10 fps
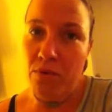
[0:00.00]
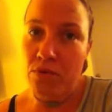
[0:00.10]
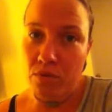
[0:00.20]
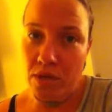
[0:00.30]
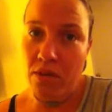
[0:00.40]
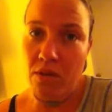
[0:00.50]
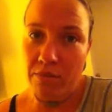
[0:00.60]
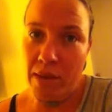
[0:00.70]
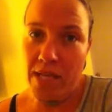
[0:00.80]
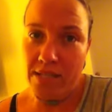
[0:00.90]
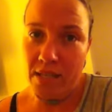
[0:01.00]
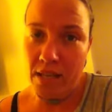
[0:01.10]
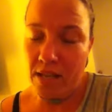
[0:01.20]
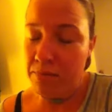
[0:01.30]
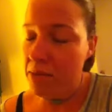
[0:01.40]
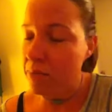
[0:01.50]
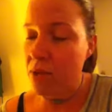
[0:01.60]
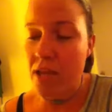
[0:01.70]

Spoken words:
who's critical of Patsy Cline people,